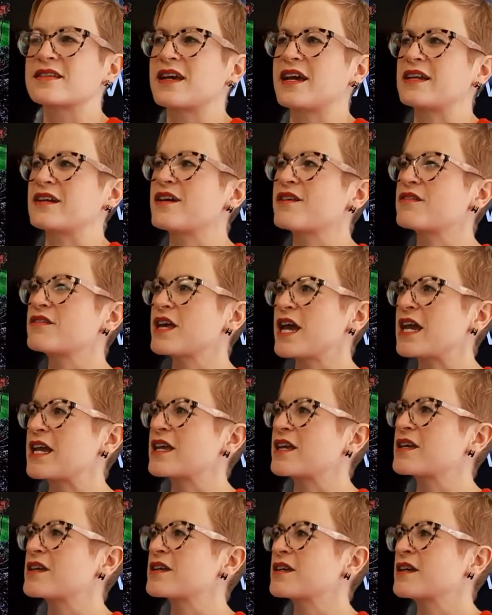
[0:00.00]
And I
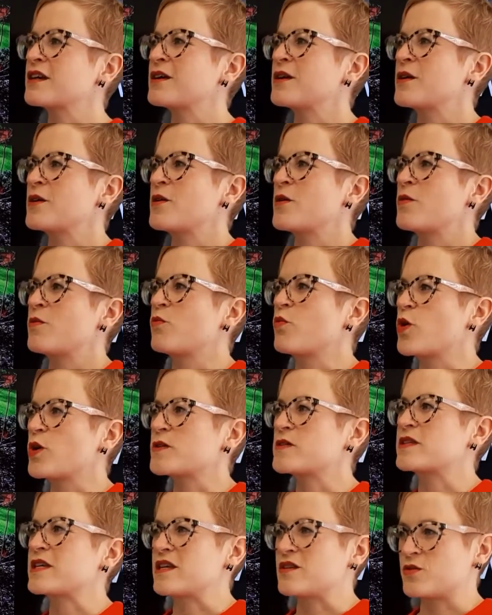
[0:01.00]
think
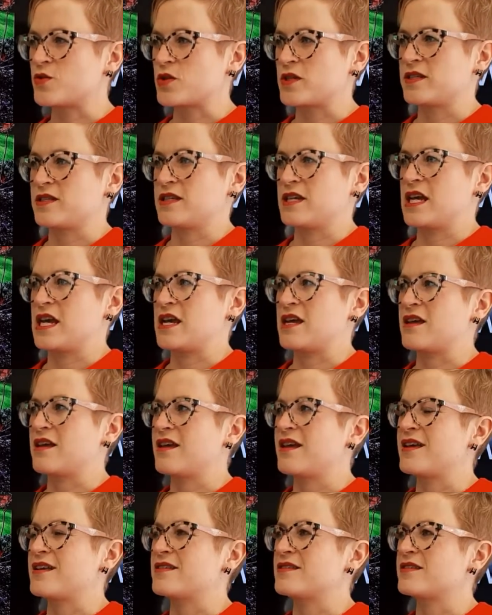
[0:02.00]
what's interesting
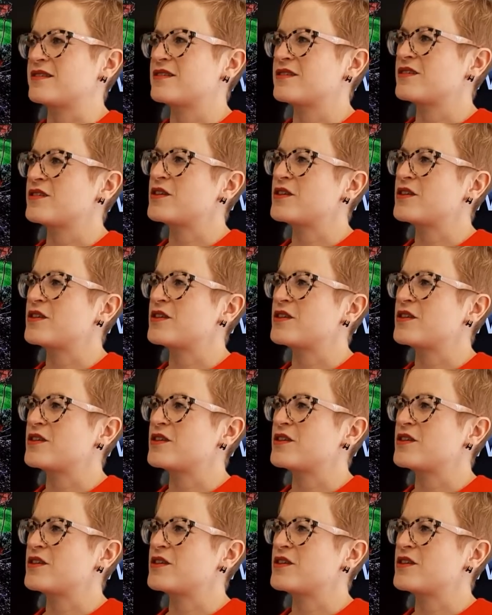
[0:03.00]
is,